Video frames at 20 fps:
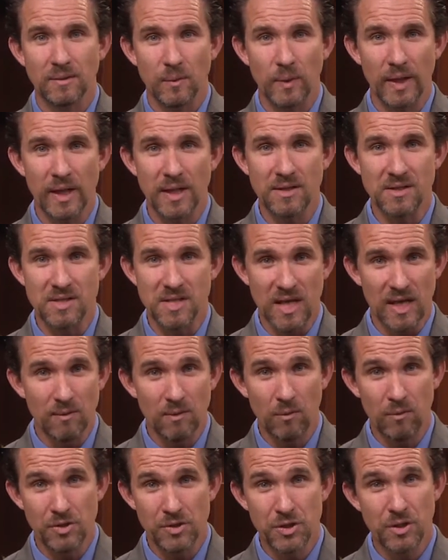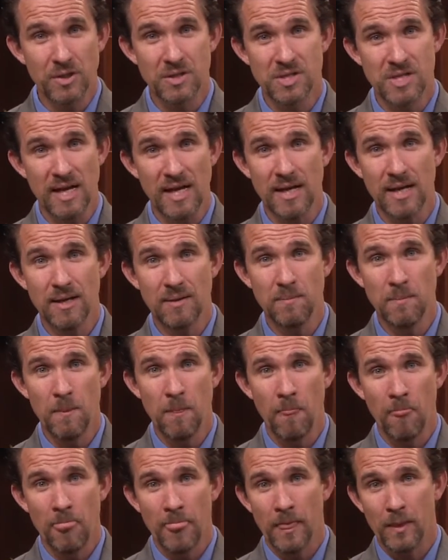We didn't say what we should have said.
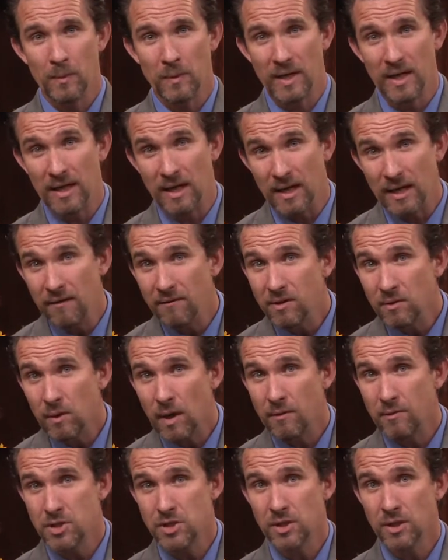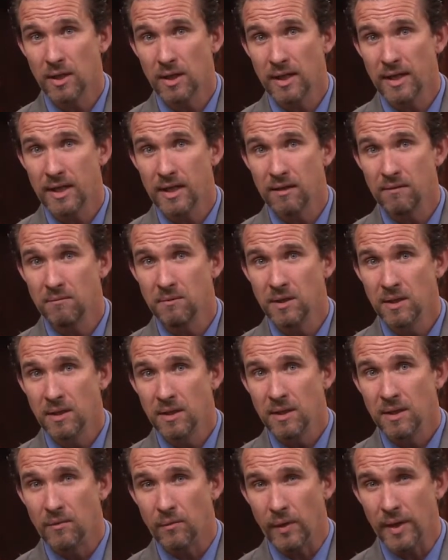We didn't live the way we should have lived.
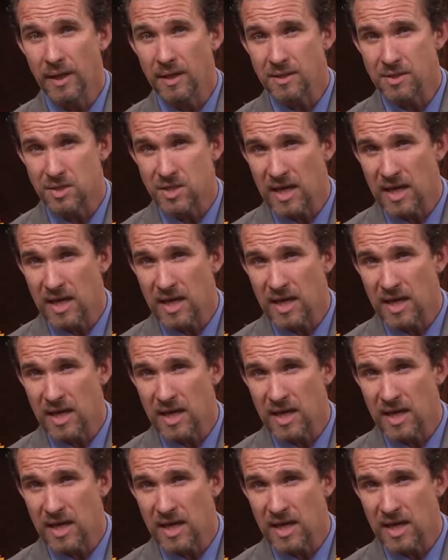We didn't